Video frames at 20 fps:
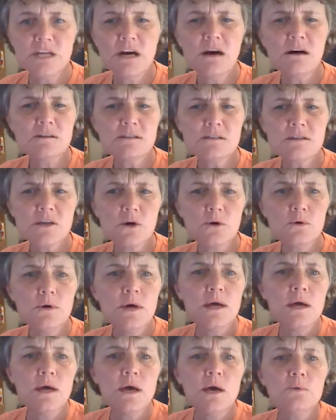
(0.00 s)
Also,
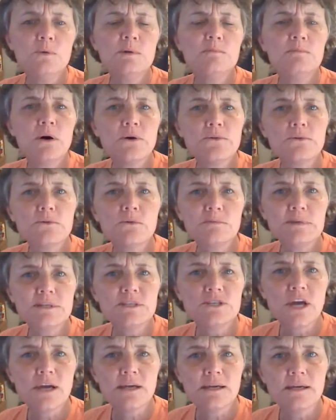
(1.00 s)
we both will be
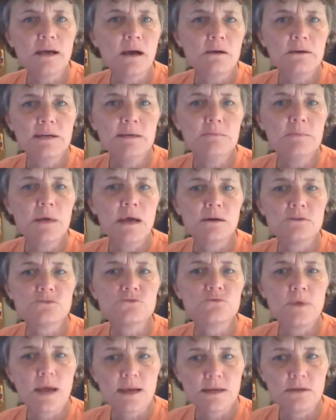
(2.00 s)
checking our
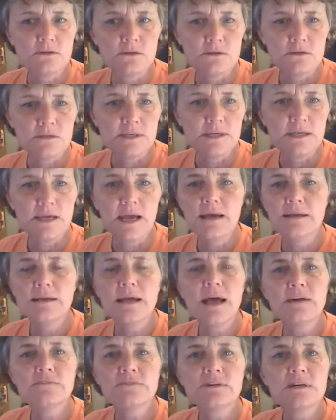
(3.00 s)
emails regularly and
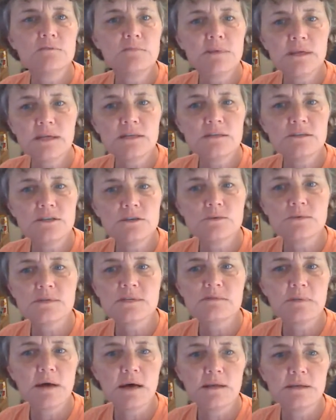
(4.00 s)
have committed to
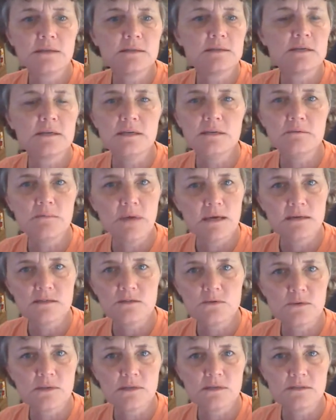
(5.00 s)
responding to
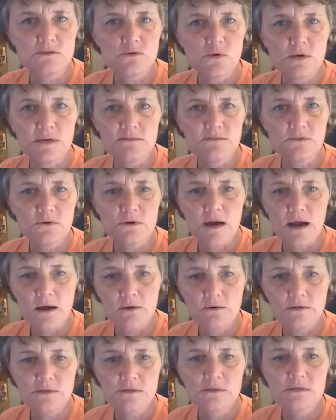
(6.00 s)
emails within 24
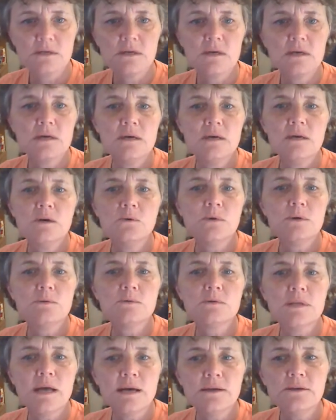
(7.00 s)
hours. We
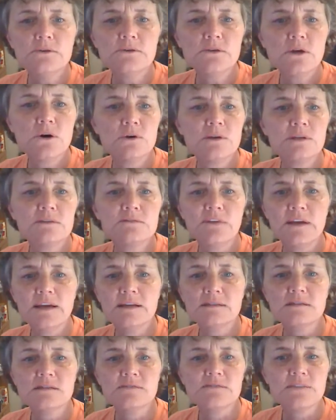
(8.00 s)
will let you know in
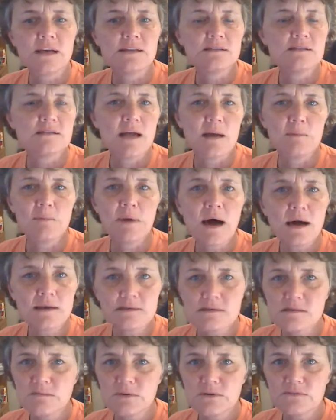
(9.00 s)
advance if that's not
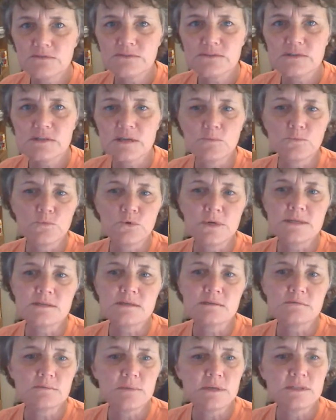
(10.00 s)
possible for some
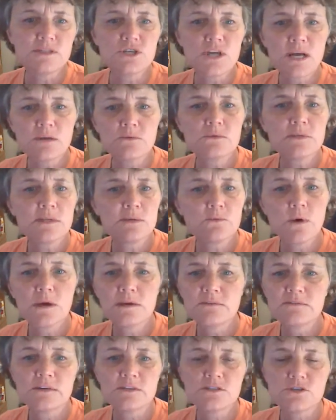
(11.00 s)
reason, but generally
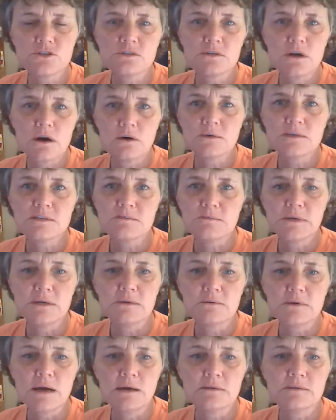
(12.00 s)
one of us should always be
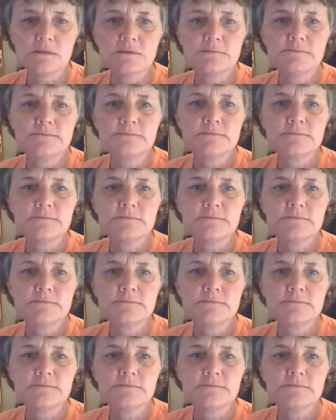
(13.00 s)
around.